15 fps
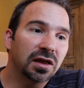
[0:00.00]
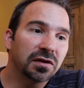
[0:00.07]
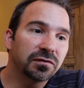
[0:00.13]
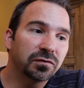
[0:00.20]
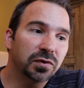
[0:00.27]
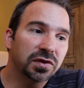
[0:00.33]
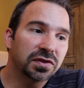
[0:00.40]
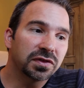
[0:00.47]

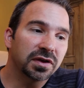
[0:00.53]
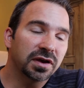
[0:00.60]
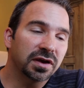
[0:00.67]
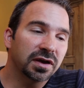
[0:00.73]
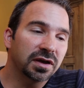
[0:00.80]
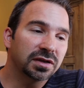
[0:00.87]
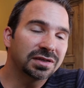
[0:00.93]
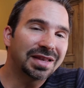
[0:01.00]
love with
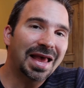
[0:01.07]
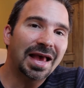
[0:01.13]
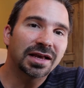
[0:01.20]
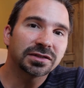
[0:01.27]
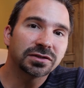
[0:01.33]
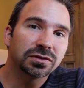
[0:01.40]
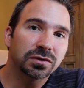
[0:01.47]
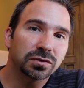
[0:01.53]
uh,
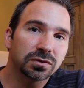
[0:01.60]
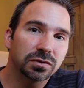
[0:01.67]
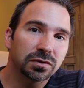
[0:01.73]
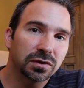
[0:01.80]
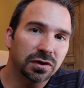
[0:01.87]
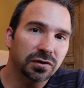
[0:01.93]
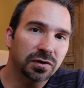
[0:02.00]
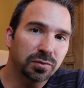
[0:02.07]

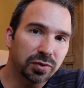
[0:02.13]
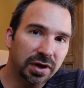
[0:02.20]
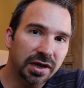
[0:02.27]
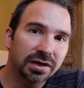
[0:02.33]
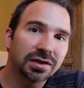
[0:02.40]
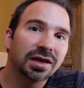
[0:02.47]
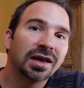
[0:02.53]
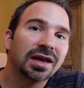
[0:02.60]
Tazo, you know, the
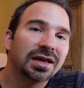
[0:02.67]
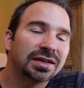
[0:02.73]
brand.